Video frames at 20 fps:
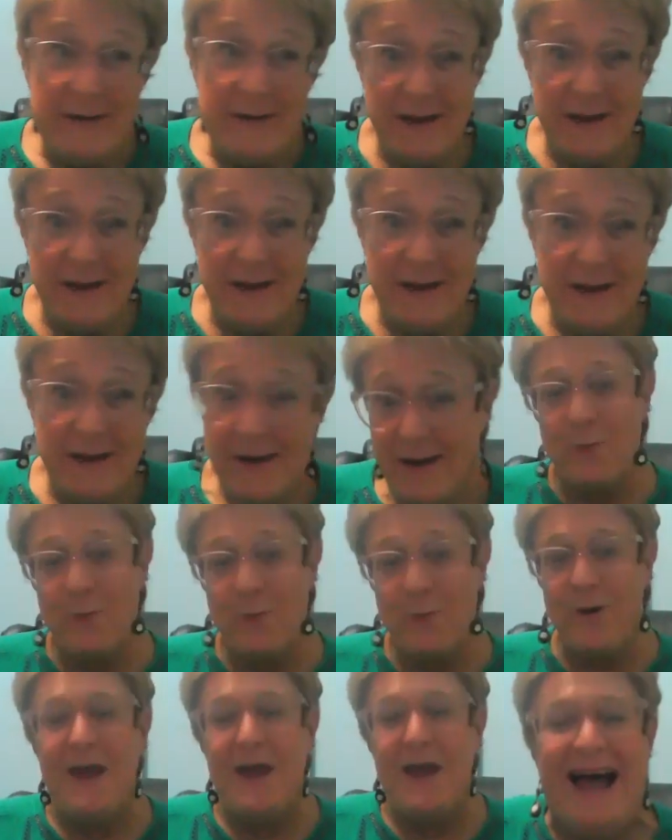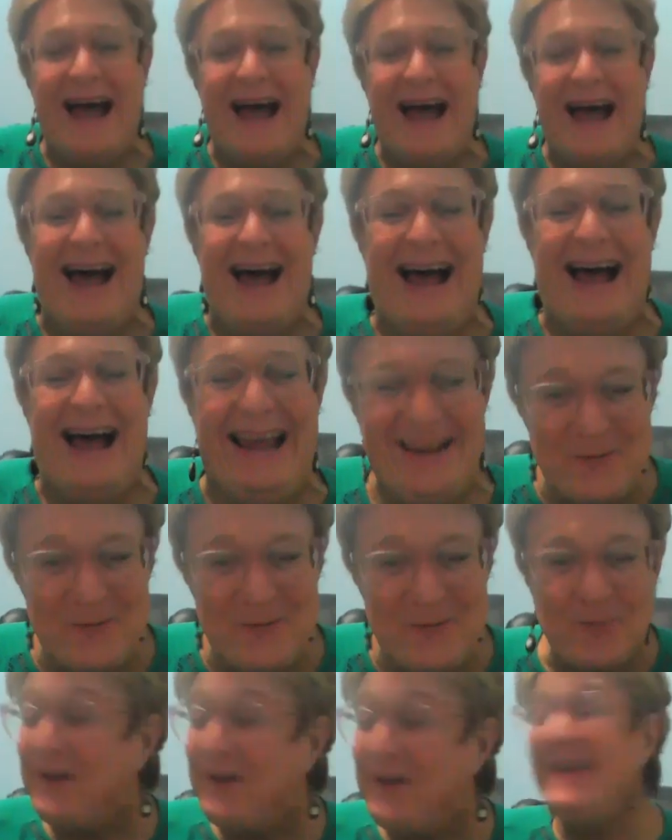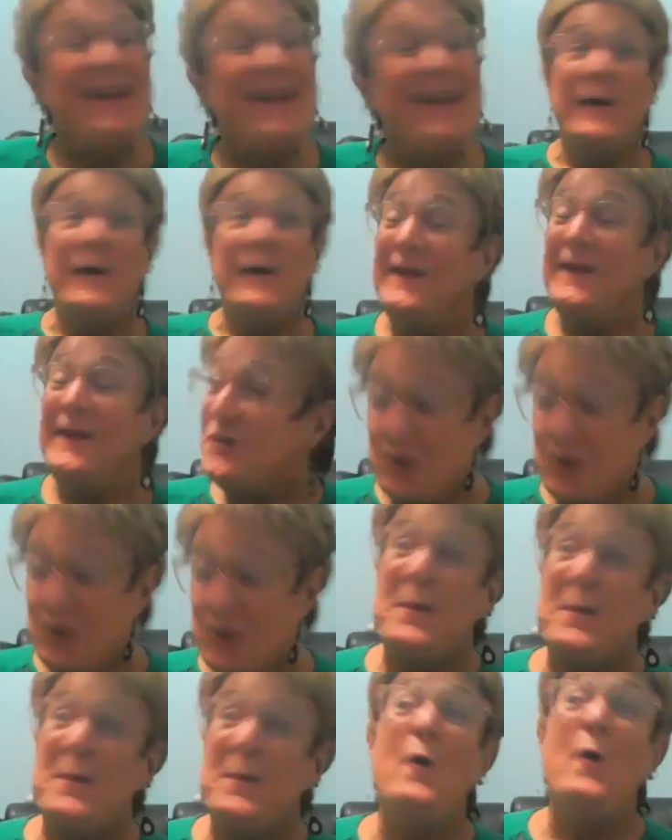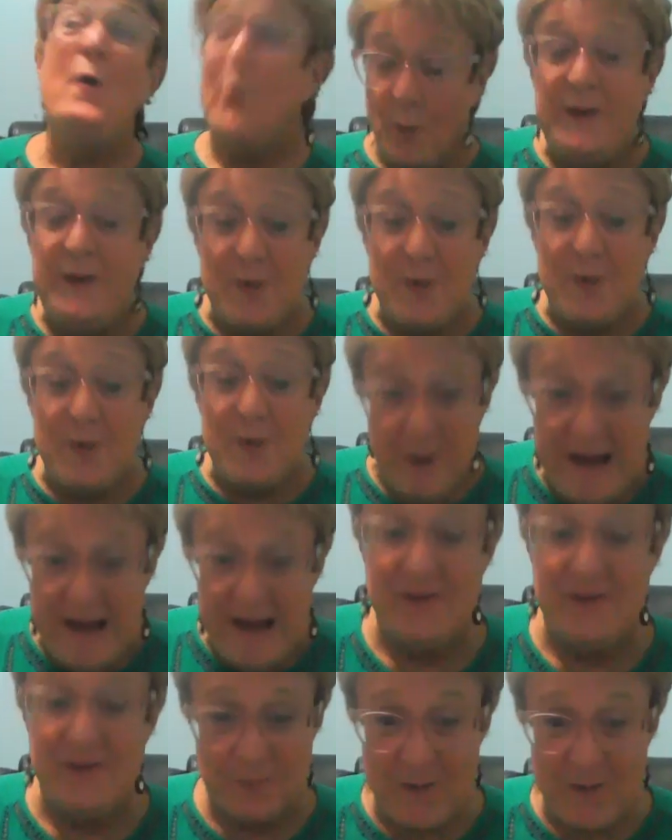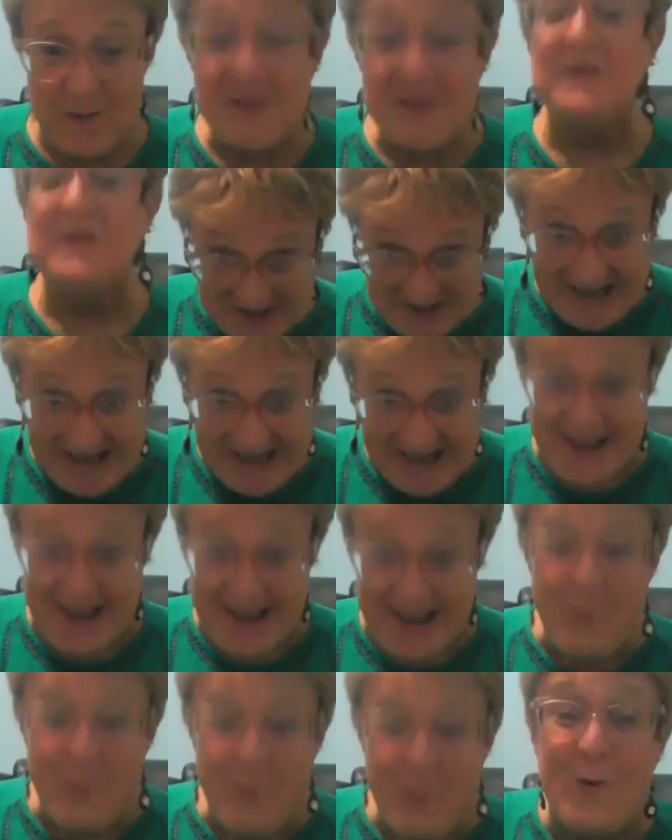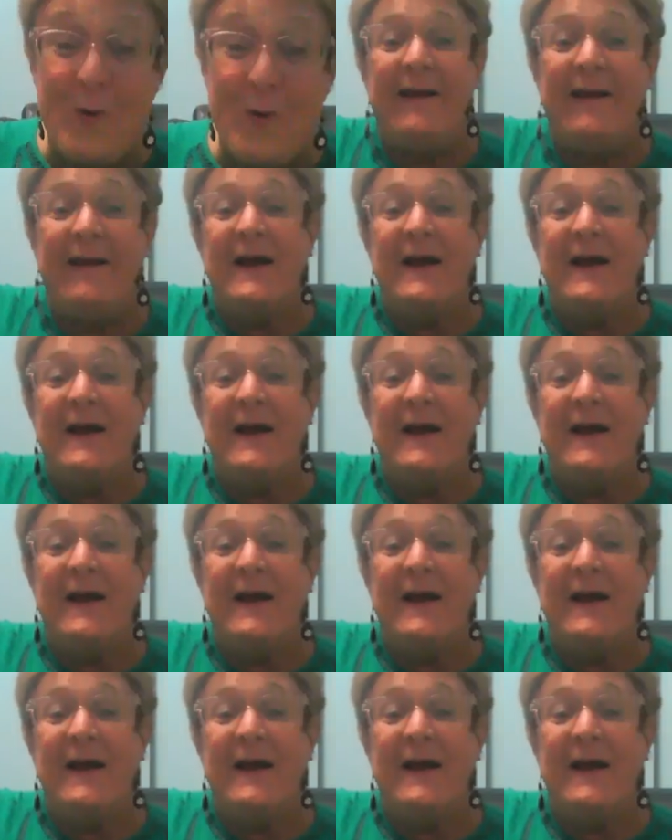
so they did the operation, but they seemed